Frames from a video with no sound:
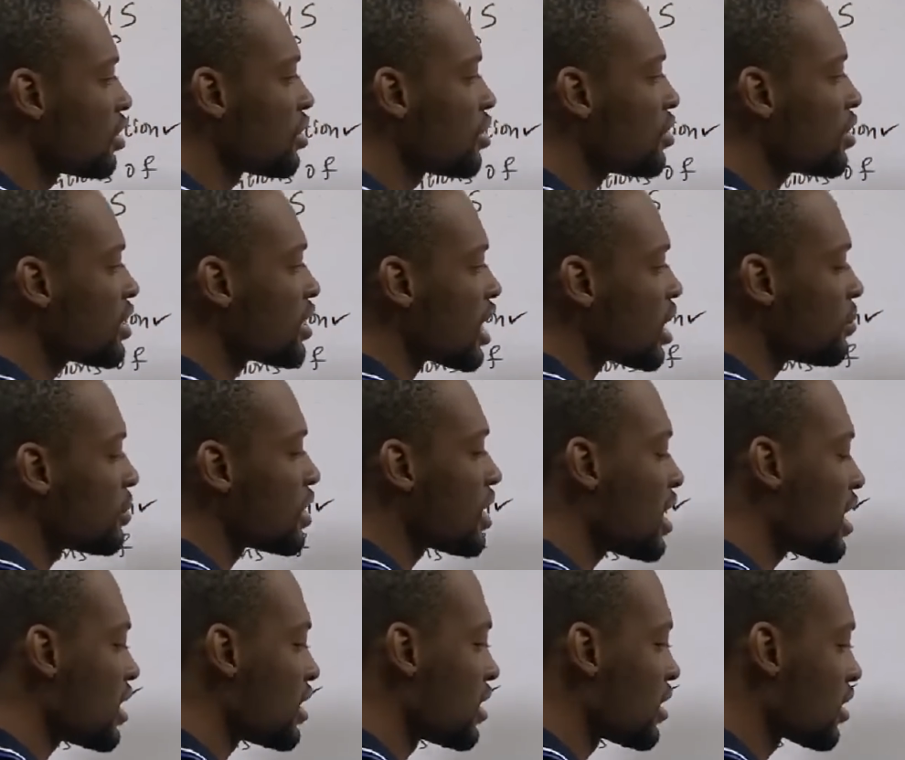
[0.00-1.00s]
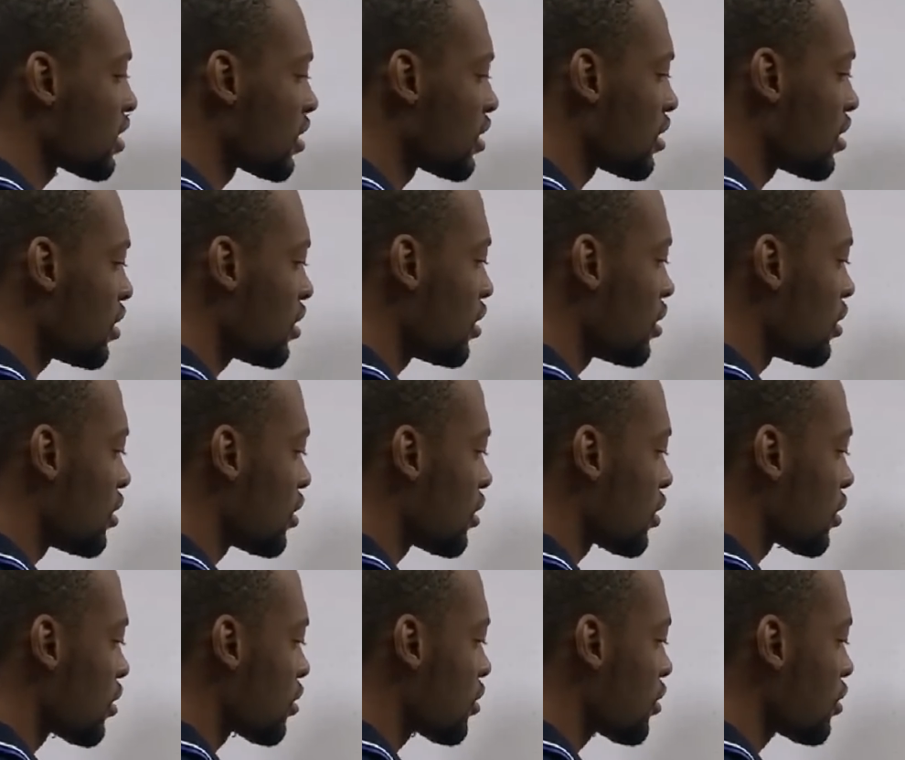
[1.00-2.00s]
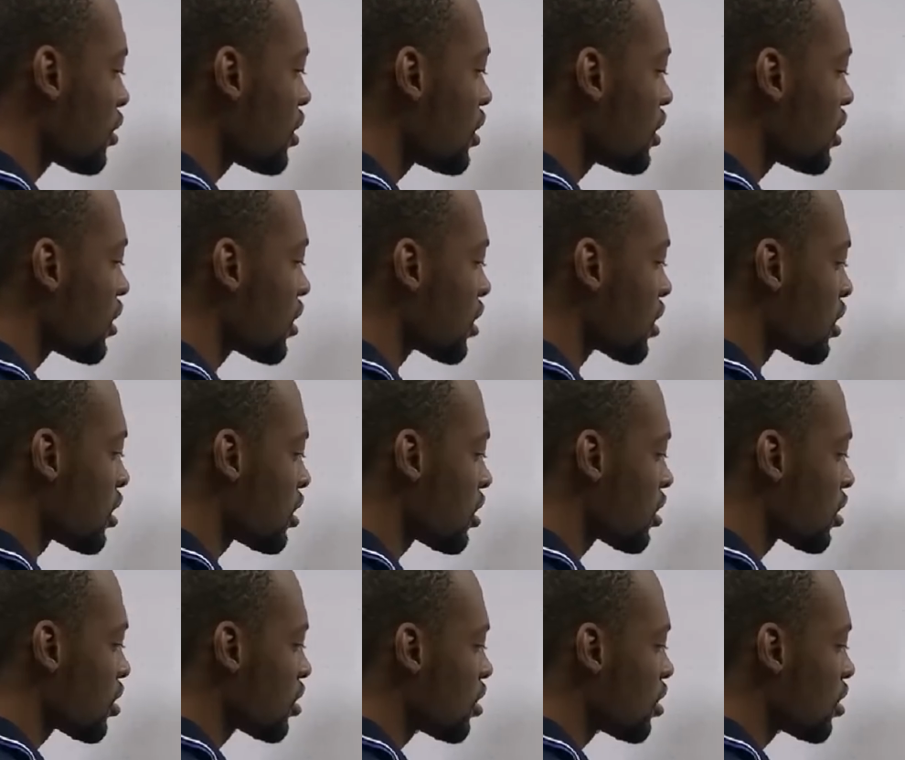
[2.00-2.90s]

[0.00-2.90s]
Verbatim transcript: three times S is three S,